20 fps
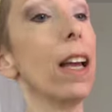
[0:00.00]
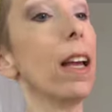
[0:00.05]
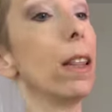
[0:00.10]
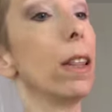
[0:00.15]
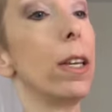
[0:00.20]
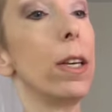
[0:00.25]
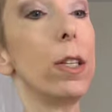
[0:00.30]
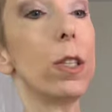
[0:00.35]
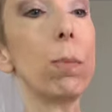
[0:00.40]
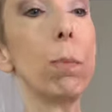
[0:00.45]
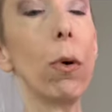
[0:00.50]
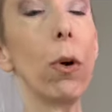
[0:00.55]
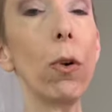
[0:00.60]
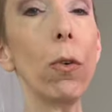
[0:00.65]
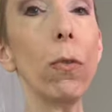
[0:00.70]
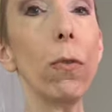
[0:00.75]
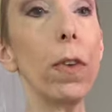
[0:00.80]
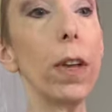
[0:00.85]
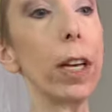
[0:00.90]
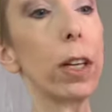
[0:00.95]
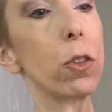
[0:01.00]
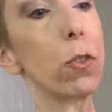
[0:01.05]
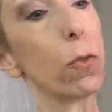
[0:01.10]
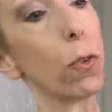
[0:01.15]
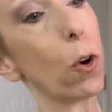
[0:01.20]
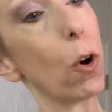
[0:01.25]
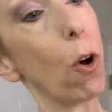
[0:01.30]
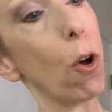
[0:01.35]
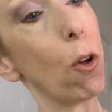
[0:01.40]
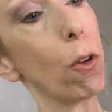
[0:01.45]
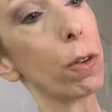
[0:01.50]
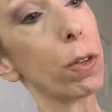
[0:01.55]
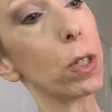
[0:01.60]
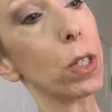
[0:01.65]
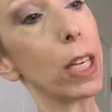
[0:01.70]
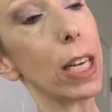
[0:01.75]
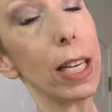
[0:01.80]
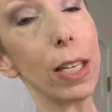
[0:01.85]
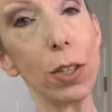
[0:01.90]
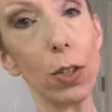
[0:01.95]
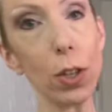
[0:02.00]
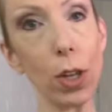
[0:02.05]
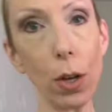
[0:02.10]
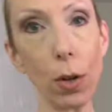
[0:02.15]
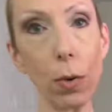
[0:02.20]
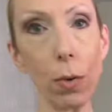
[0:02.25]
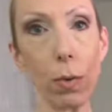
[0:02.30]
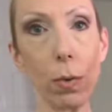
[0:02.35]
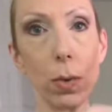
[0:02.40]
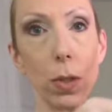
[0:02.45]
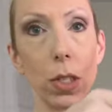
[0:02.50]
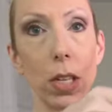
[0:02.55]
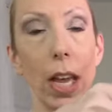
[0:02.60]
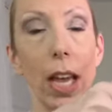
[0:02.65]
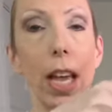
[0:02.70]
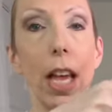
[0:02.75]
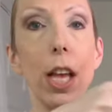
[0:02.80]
that is perfect for all skin tones.